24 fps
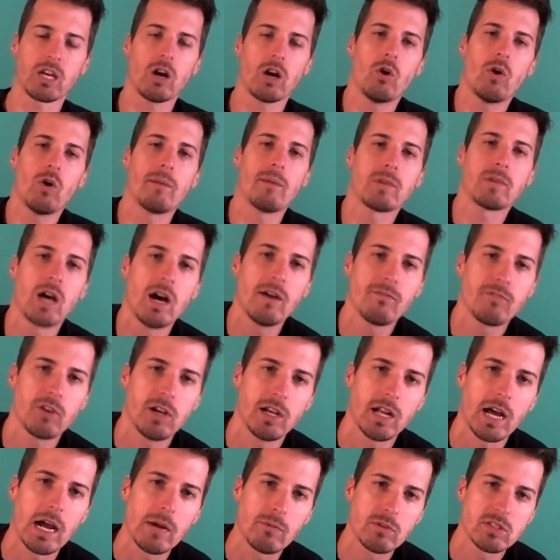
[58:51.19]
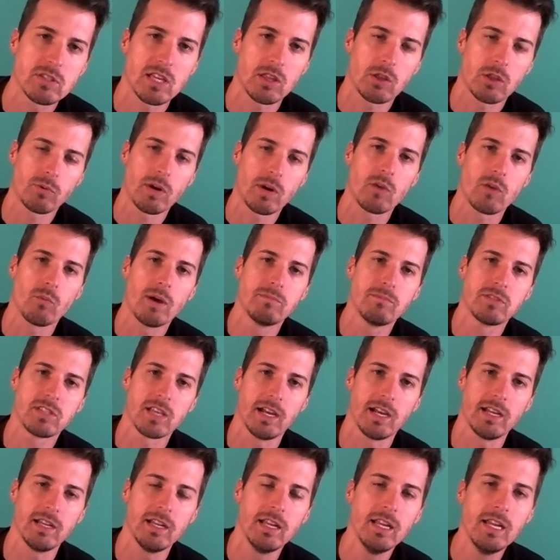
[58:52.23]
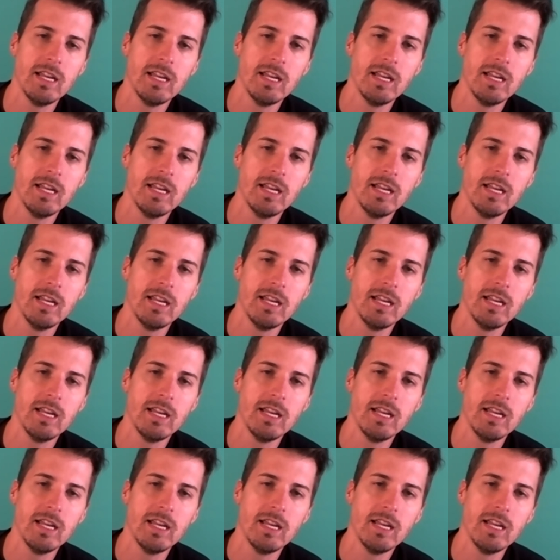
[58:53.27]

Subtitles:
oh, I'm confident I was at the right website.